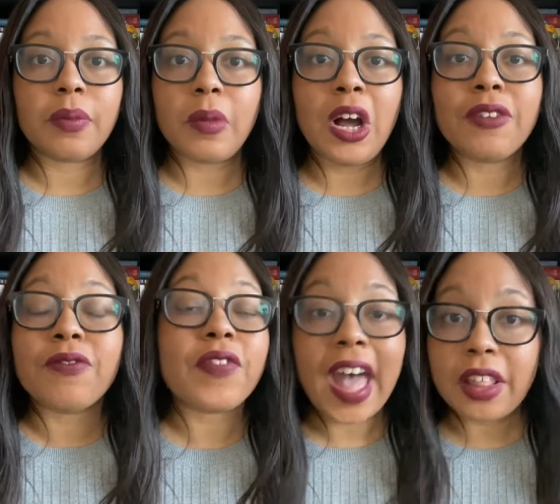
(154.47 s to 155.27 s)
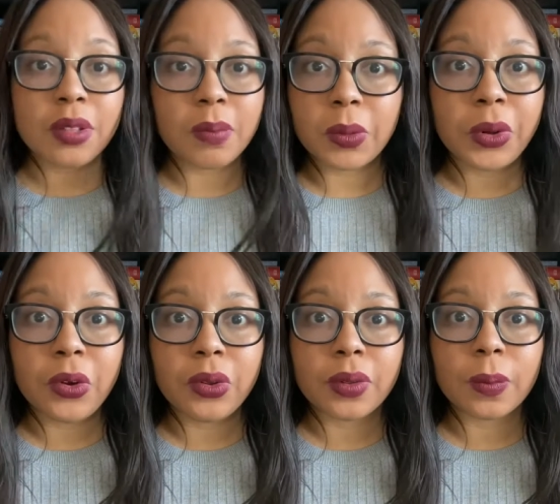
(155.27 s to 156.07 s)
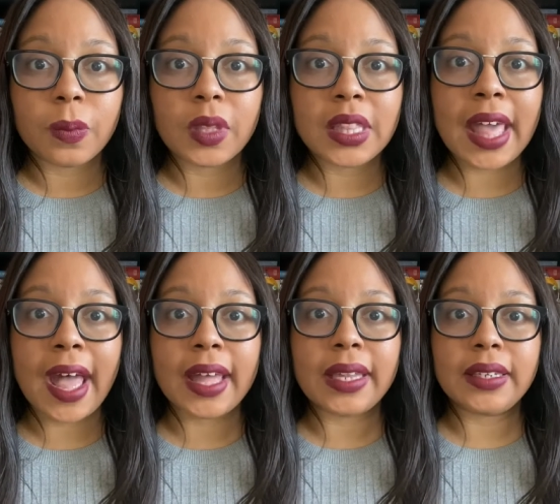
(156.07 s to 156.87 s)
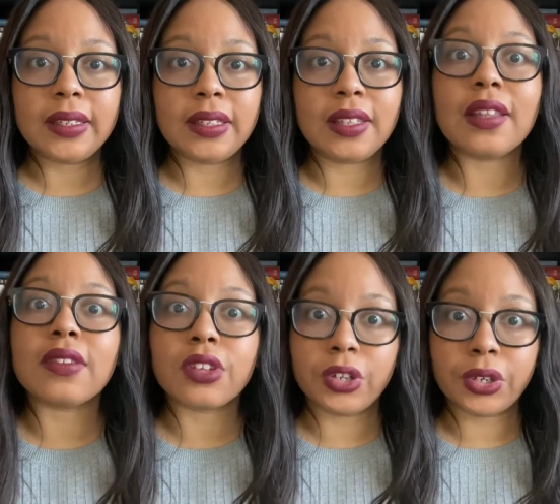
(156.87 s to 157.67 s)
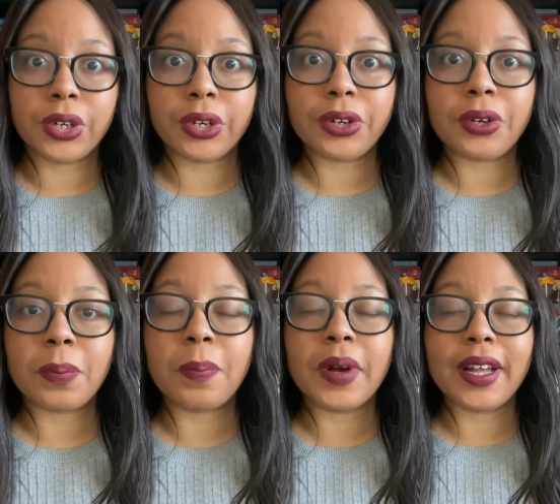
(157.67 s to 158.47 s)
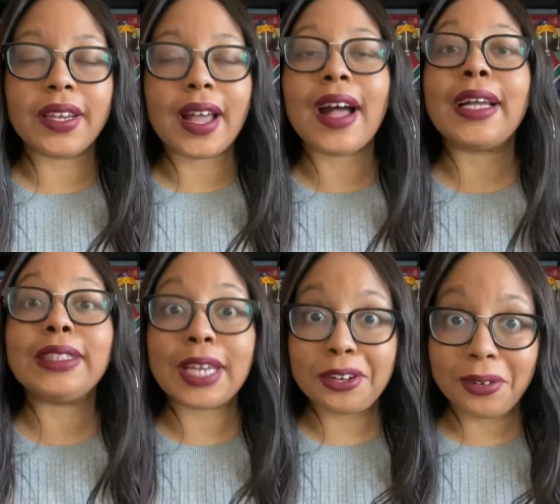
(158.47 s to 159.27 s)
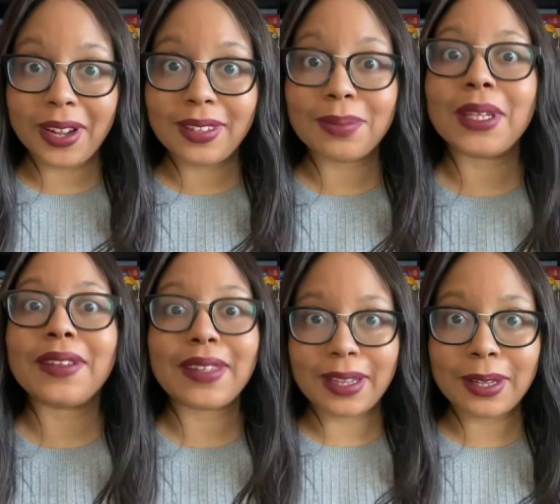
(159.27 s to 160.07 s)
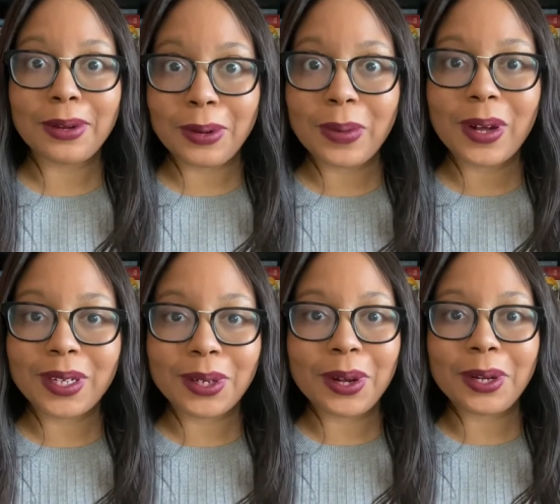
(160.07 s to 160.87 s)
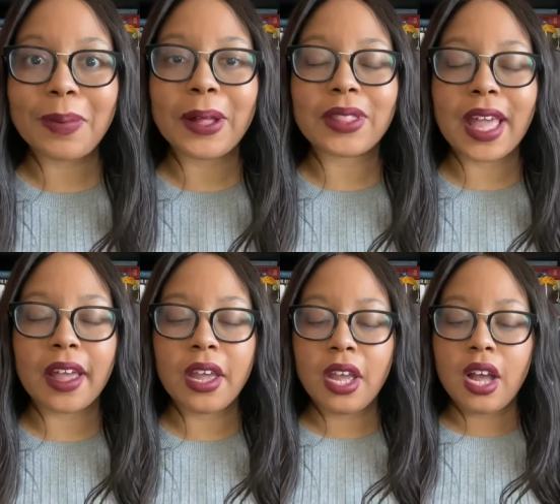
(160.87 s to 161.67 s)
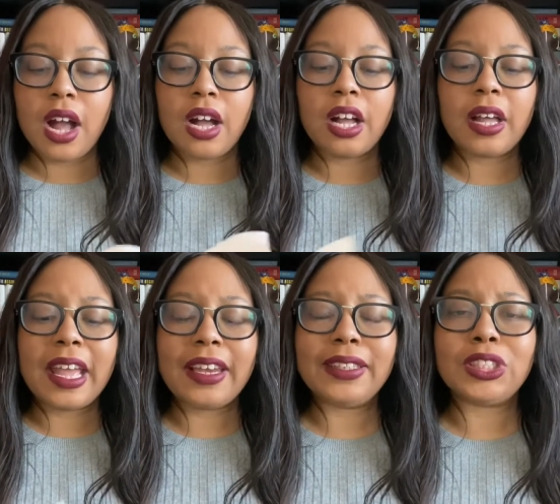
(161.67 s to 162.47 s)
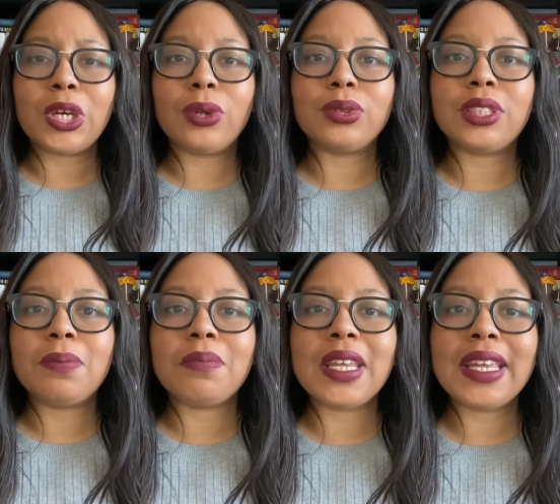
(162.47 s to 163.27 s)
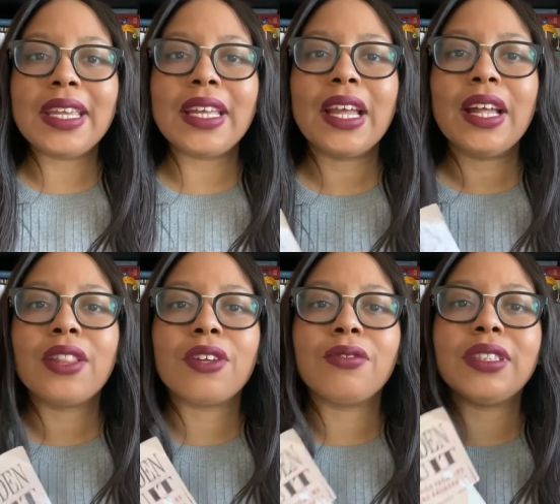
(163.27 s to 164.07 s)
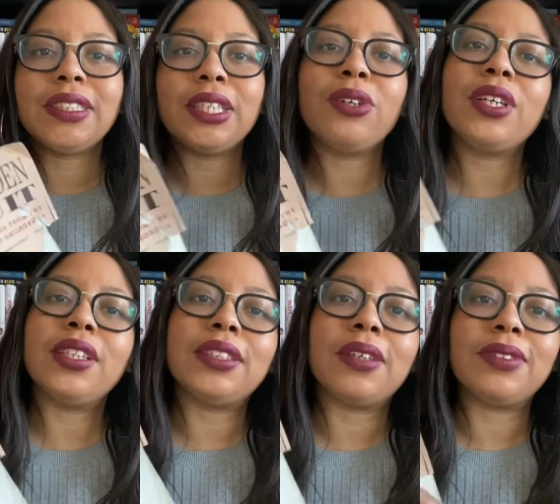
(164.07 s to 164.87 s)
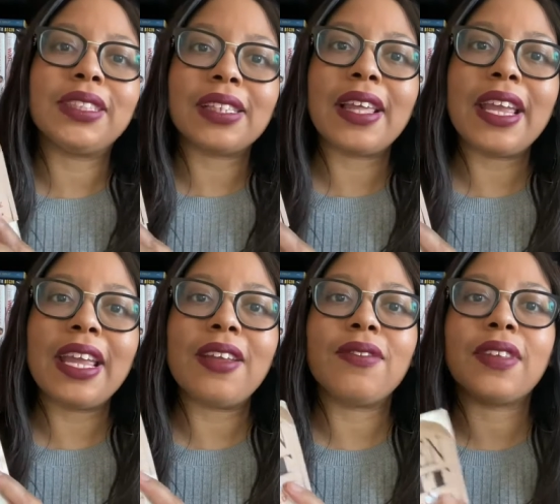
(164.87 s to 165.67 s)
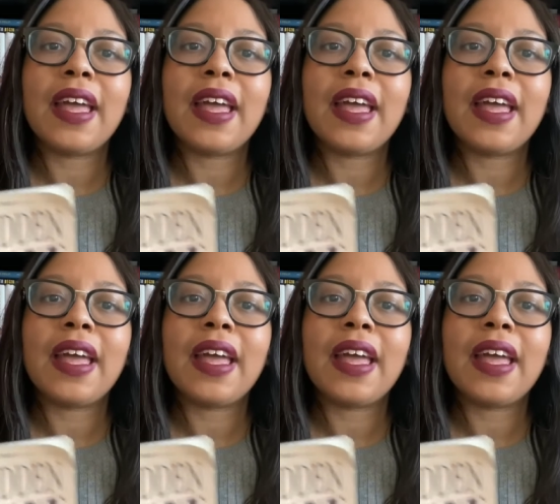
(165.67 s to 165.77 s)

unfathomable that this occurred. But I digress because I can go on and on about that. Uh, and so to me, the resilience of slaves